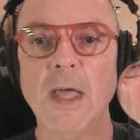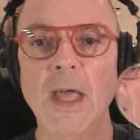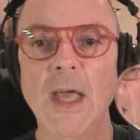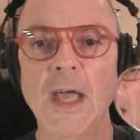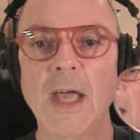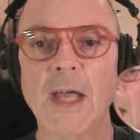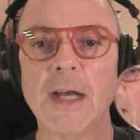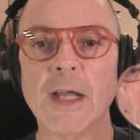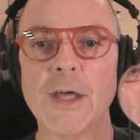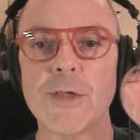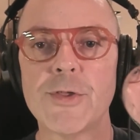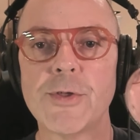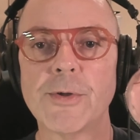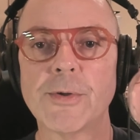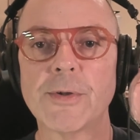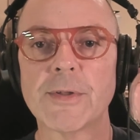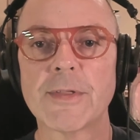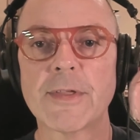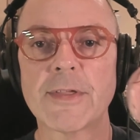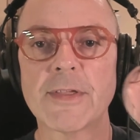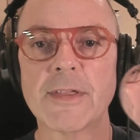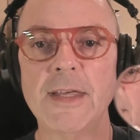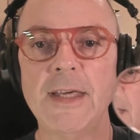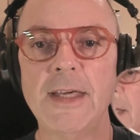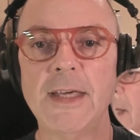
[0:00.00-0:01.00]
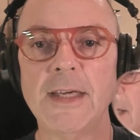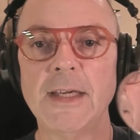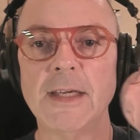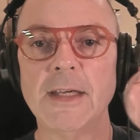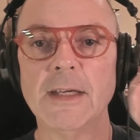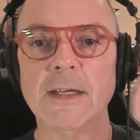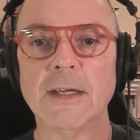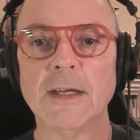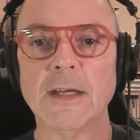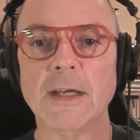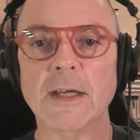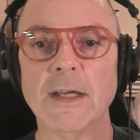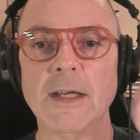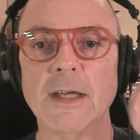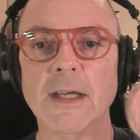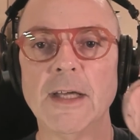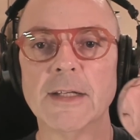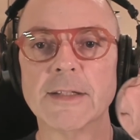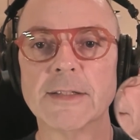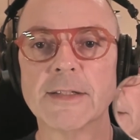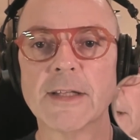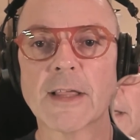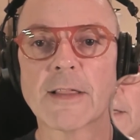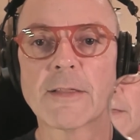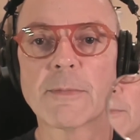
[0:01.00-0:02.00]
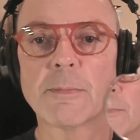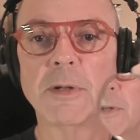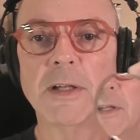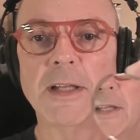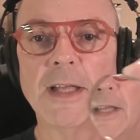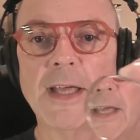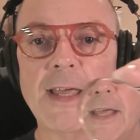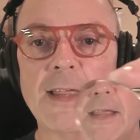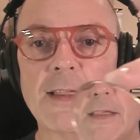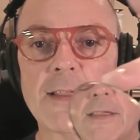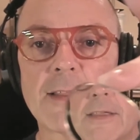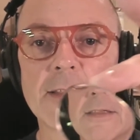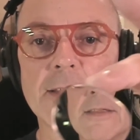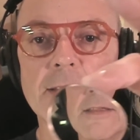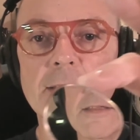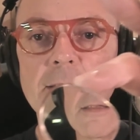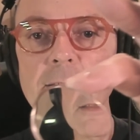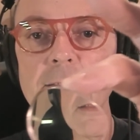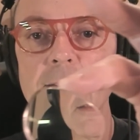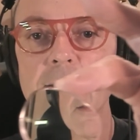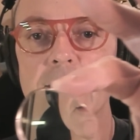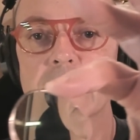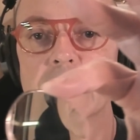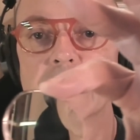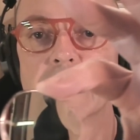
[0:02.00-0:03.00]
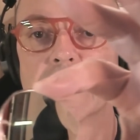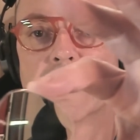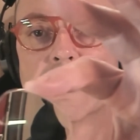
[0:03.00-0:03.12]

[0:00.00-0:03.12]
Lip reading: And as you can see, it displaces